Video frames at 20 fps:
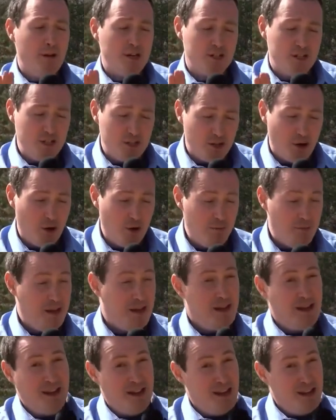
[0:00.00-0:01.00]
But she told
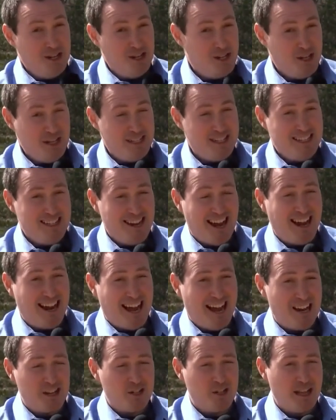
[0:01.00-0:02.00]
me she did not
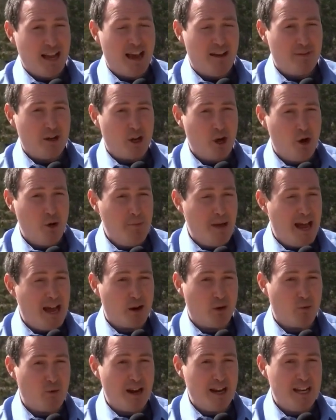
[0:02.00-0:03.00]
actually have a go
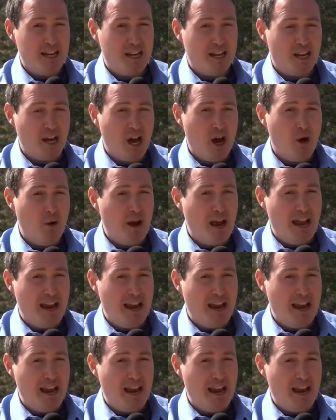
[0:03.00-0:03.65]
bag ready to go.